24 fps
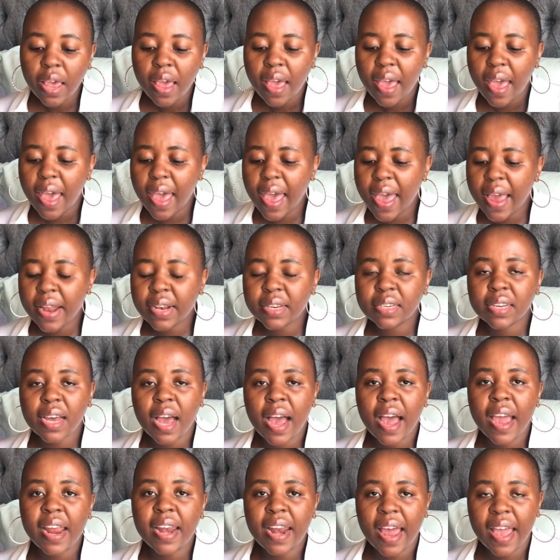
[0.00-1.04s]
And
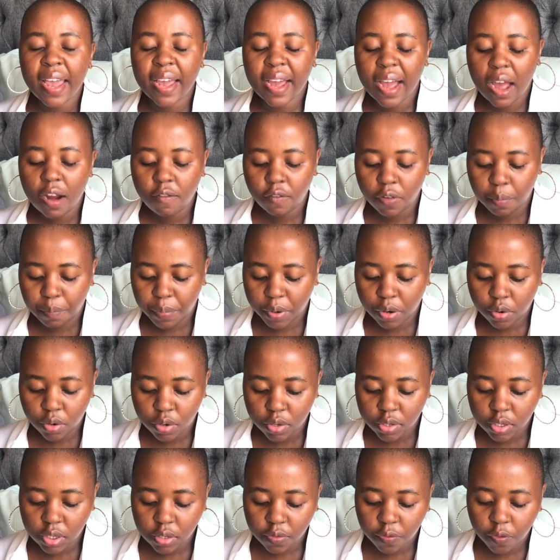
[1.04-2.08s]
I like Canva
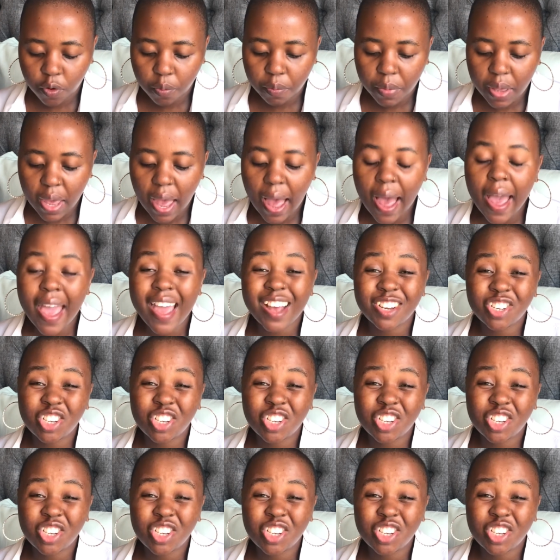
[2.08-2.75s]
because for me, I